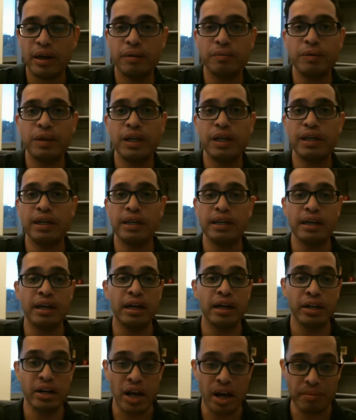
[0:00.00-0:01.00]
the
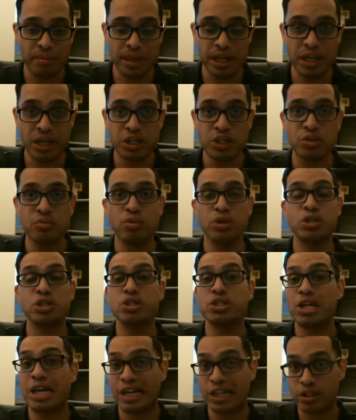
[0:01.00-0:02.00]
accommodation, which is
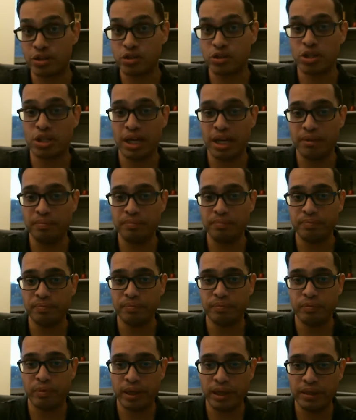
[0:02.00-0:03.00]
extra time,
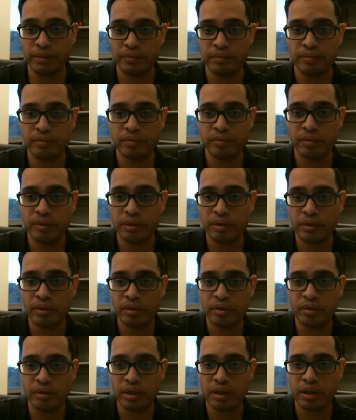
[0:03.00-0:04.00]
right?
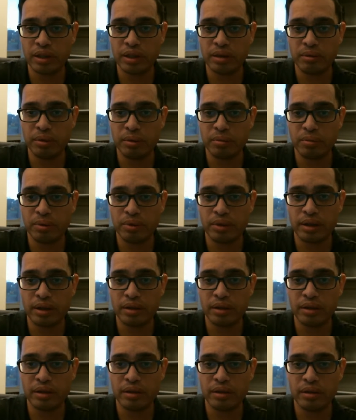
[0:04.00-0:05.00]
Okay, now I'm going to put that
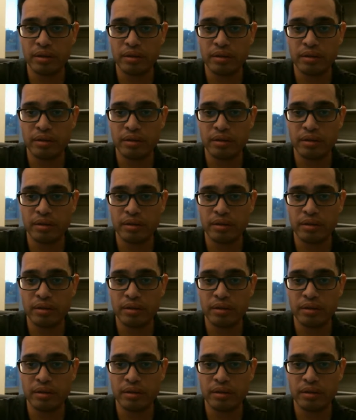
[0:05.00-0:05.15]
here.